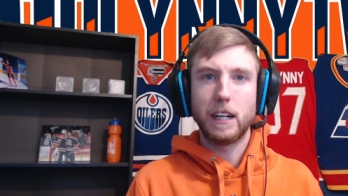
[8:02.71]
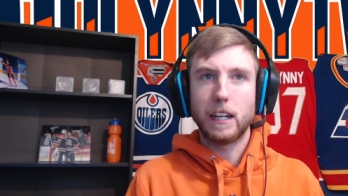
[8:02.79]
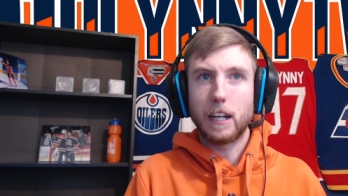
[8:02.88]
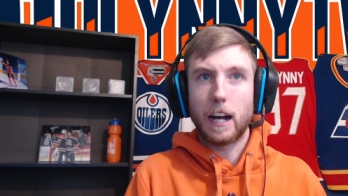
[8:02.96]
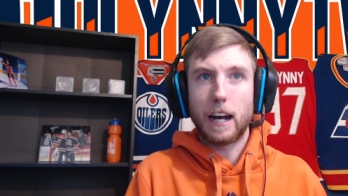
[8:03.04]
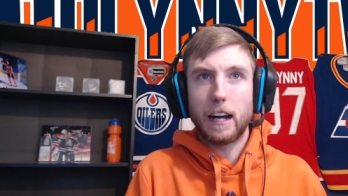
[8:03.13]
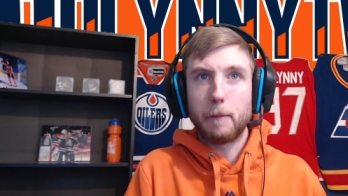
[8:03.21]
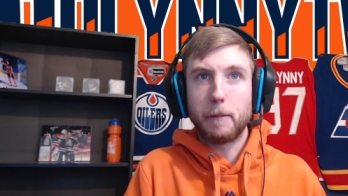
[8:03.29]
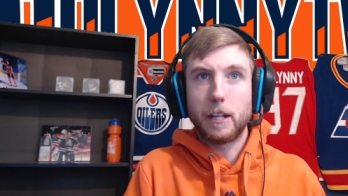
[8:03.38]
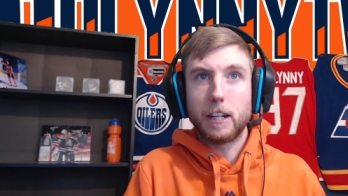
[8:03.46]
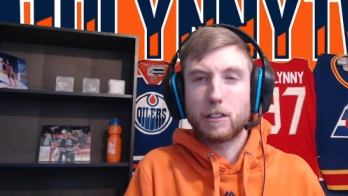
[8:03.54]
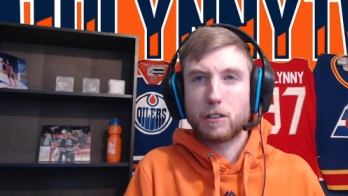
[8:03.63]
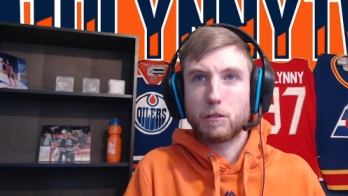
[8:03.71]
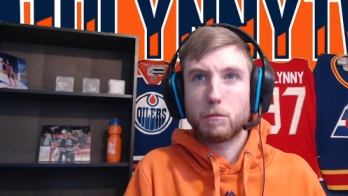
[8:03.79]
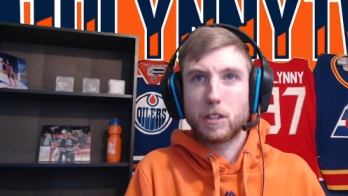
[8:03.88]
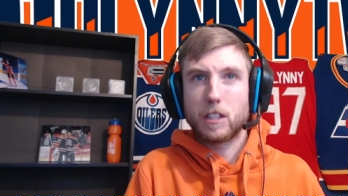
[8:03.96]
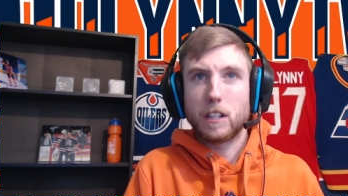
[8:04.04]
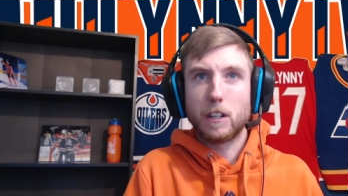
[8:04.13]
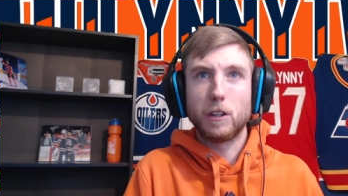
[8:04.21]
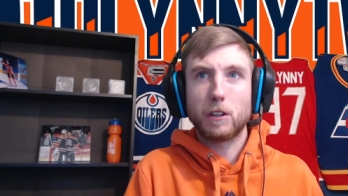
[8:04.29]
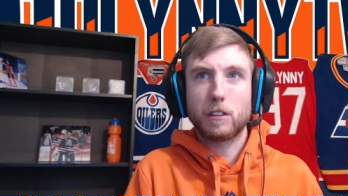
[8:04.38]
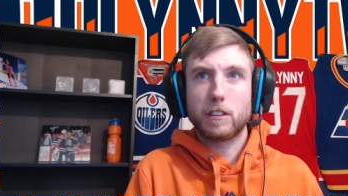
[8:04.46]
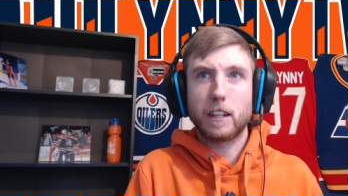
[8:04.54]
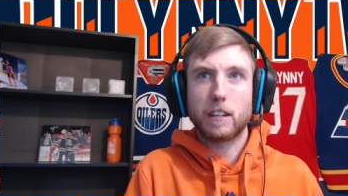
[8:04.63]
Yeah, I mean, it still
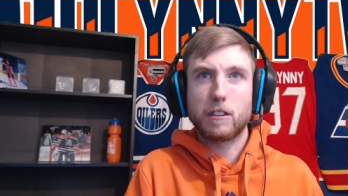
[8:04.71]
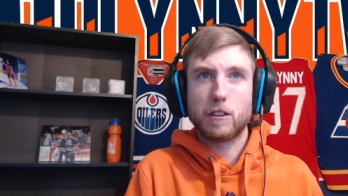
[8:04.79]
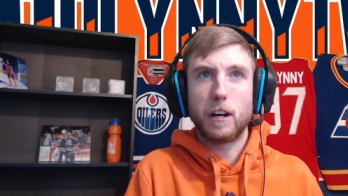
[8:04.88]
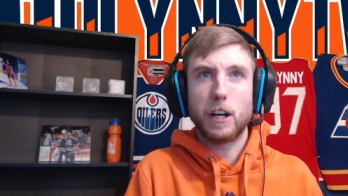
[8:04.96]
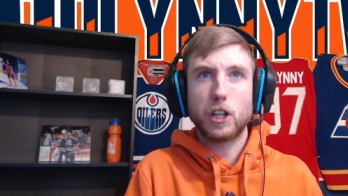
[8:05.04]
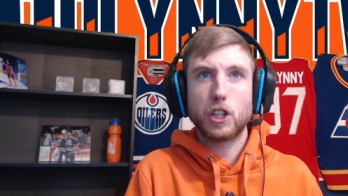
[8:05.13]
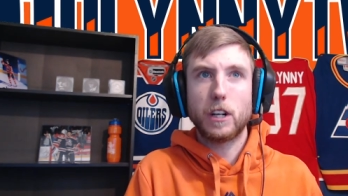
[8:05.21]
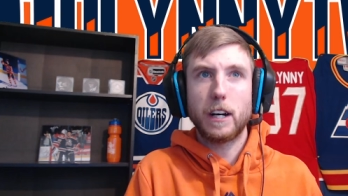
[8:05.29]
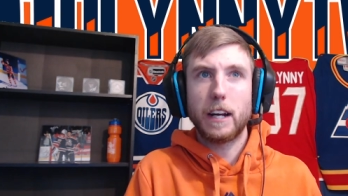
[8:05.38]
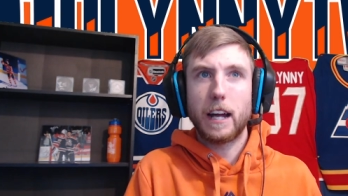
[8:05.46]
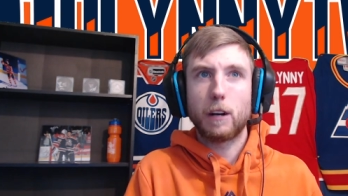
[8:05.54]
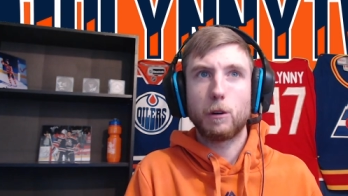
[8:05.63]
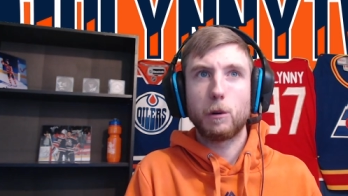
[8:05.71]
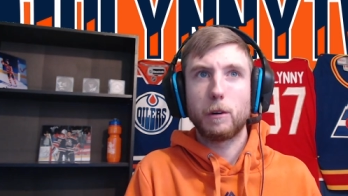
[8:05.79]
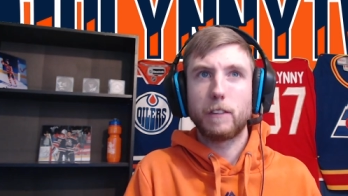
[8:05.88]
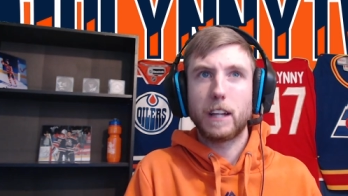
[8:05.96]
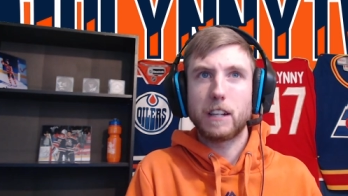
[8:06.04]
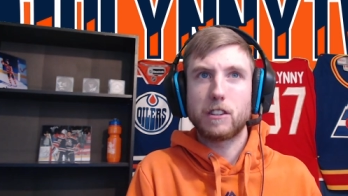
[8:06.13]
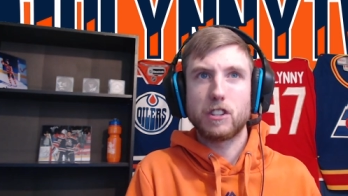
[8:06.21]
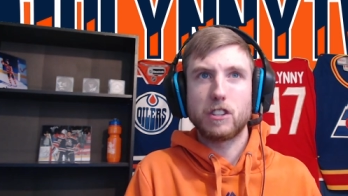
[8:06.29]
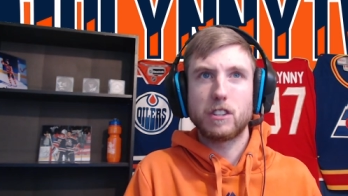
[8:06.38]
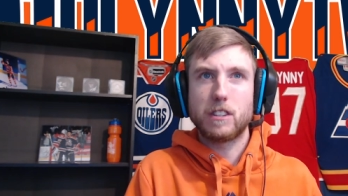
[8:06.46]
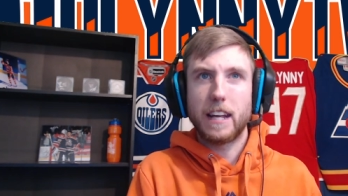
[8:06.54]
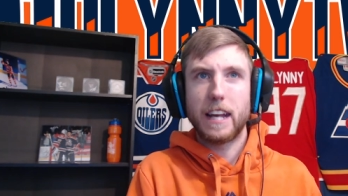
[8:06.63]
looks like a slot shot. I don't know if that's
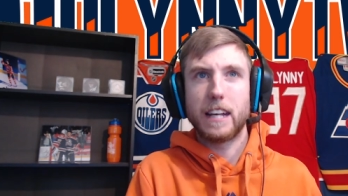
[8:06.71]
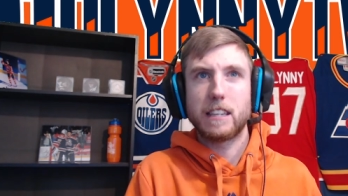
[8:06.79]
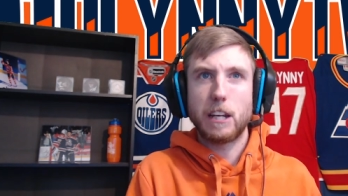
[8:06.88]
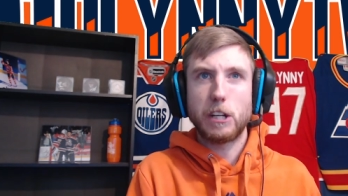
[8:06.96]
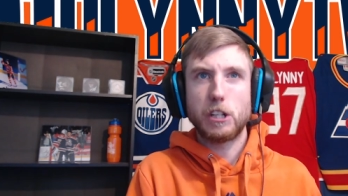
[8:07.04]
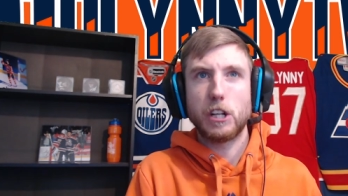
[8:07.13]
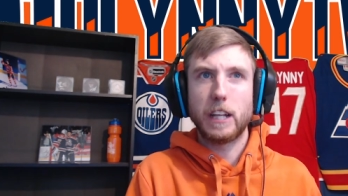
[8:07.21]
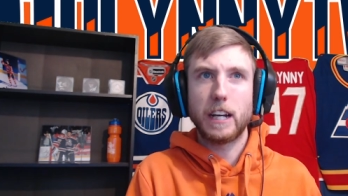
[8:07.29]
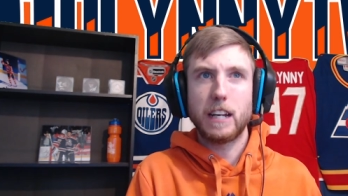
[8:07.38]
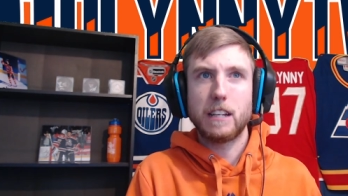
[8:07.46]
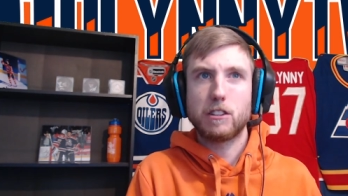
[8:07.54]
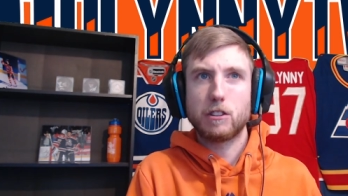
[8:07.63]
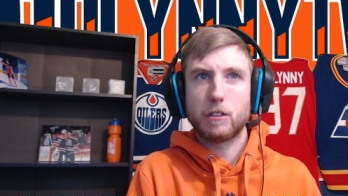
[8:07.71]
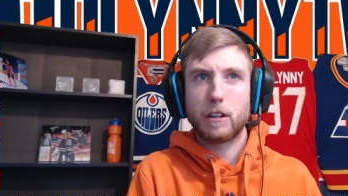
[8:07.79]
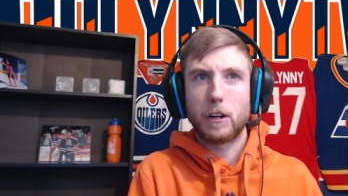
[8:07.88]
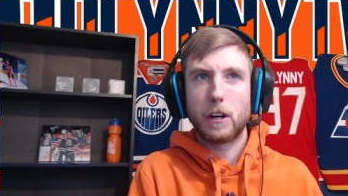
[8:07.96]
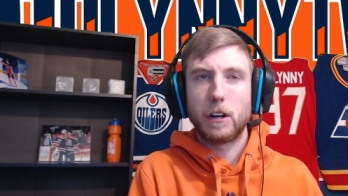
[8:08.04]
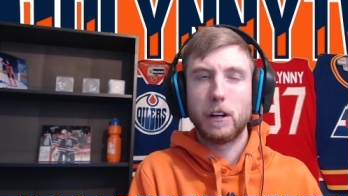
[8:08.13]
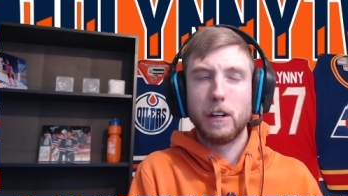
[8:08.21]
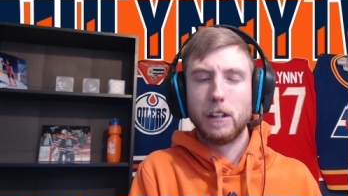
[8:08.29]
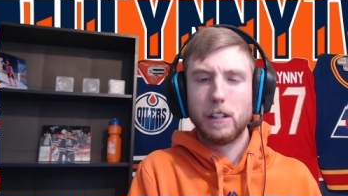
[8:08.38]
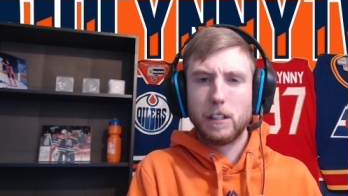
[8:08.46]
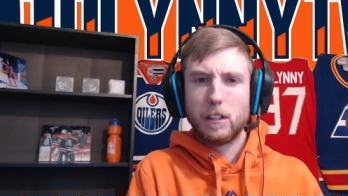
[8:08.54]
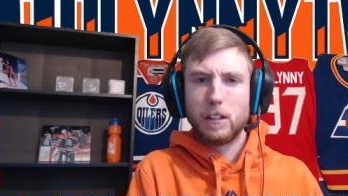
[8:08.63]
just SHL ice or
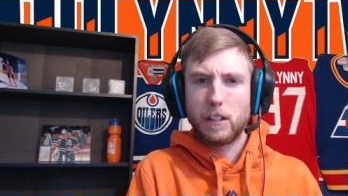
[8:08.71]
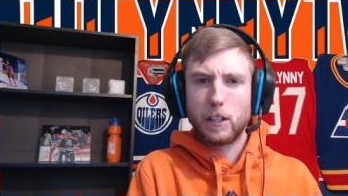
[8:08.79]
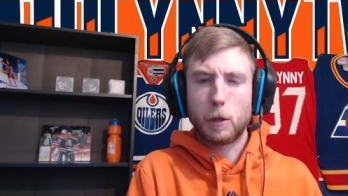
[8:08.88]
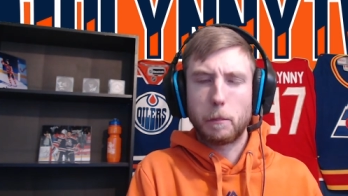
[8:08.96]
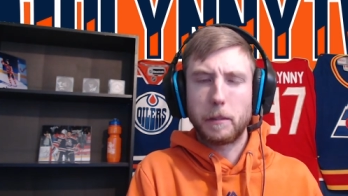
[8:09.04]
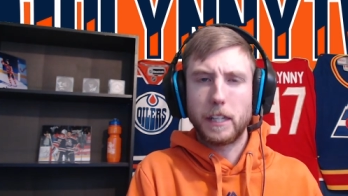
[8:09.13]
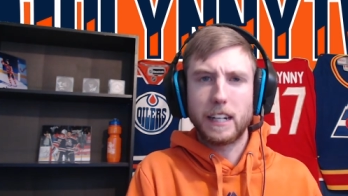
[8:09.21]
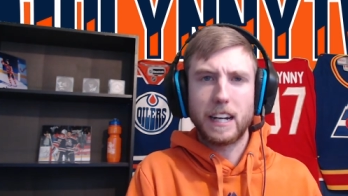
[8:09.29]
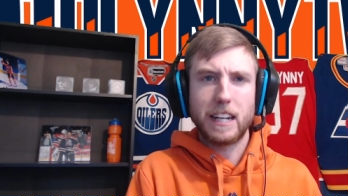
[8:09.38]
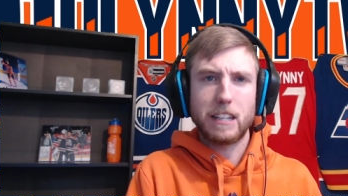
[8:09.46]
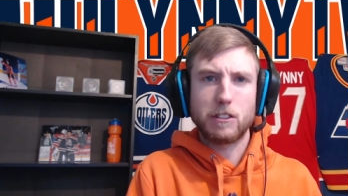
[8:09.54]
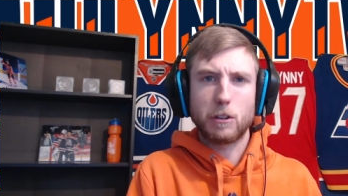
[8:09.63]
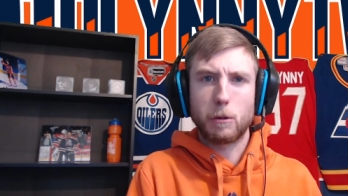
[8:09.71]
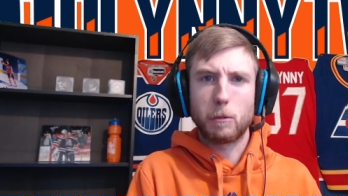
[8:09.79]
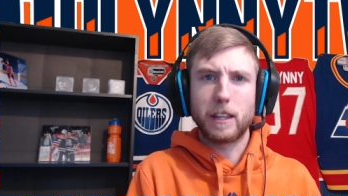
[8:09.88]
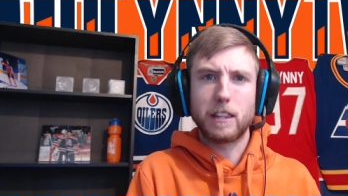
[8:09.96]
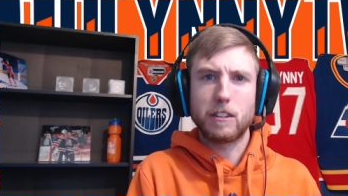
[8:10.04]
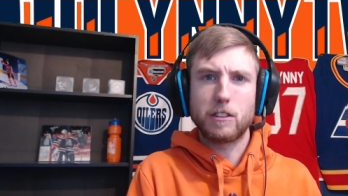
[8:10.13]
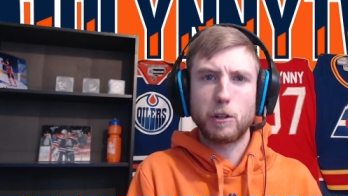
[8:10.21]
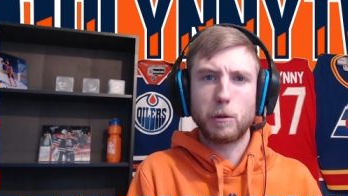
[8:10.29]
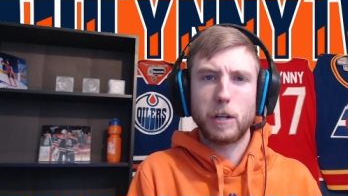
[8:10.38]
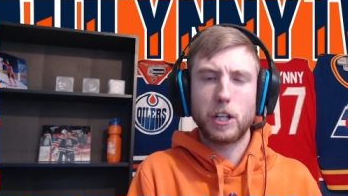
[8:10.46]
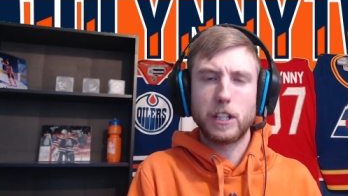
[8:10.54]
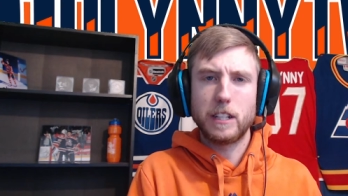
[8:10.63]
European ice or what the
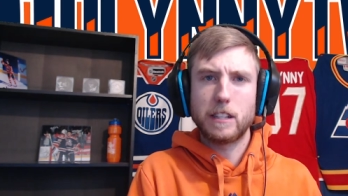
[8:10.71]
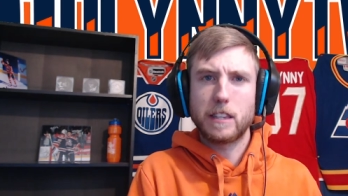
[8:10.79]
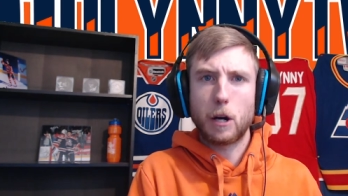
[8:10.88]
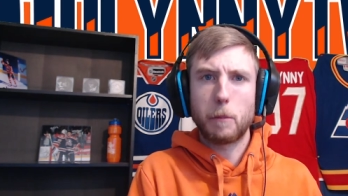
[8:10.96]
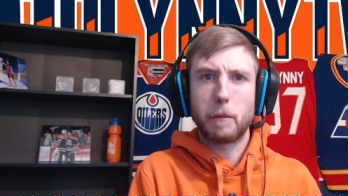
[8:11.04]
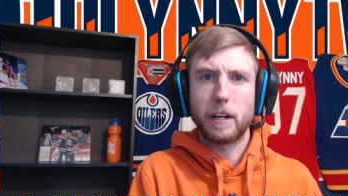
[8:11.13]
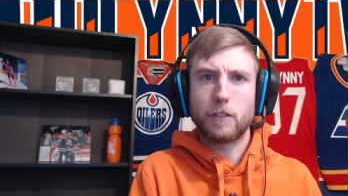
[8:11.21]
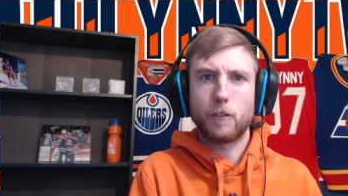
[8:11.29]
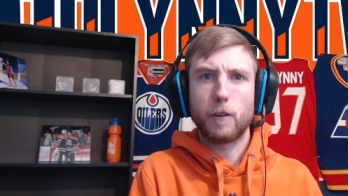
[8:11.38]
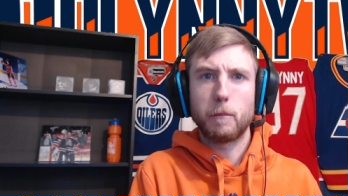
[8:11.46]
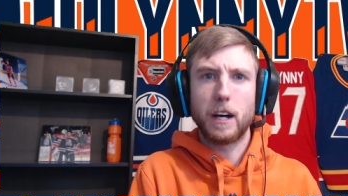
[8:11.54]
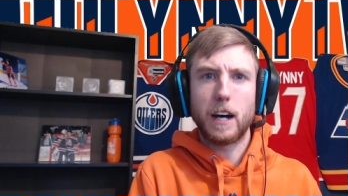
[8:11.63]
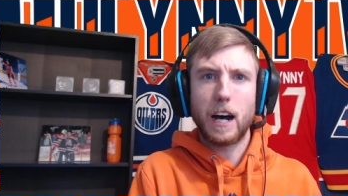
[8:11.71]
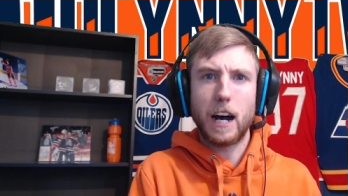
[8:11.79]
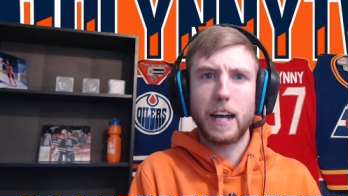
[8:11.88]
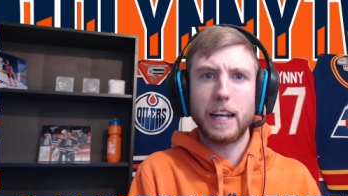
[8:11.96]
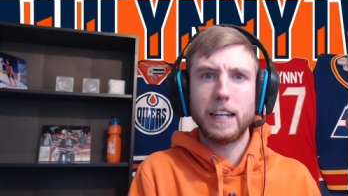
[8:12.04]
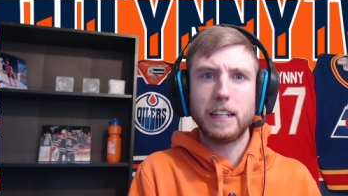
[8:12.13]
situation is there, but it's from the high